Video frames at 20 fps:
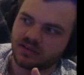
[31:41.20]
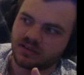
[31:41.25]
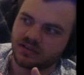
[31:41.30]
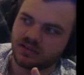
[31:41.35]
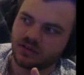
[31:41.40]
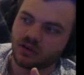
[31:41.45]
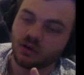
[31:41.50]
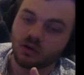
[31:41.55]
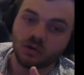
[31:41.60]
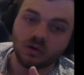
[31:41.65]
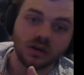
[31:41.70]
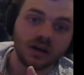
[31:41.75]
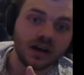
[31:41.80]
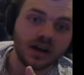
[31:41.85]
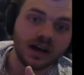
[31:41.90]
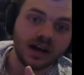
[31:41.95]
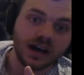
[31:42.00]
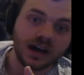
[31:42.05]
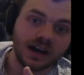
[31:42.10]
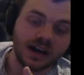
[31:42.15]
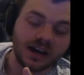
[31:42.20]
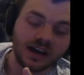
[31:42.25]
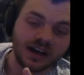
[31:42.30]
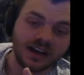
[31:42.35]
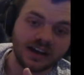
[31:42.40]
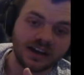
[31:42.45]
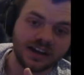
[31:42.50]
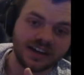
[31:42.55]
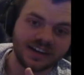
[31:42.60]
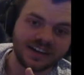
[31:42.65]
Oh,
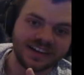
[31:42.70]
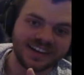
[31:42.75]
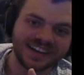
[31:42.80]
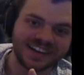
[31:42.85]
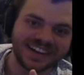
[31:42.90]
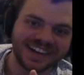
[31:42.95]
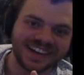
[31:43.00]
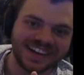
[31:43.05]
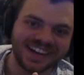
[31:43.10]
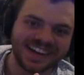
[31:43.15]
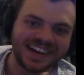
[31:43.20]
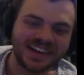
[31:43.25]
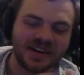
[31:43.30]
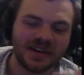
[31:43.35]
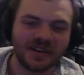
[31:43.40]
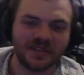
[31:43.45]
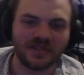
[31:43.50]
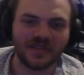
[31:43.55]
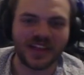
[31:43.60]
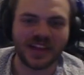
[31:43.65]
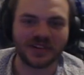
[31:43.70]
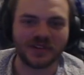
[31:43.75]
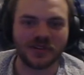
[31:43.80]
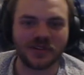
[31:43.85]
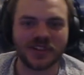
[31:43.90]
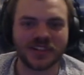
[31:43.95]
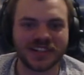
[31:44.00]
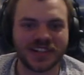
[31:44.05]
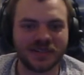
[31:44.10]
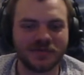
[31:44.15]
that new
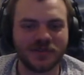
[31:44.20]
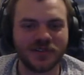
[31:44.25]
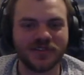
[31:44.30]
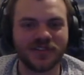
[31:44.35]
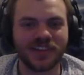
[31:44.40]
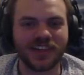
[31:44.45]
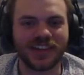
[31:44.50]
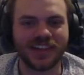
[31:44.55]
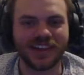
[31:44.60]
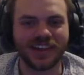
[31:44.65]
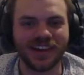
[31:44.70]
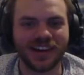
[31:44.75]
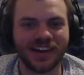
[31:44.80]
Disney movie.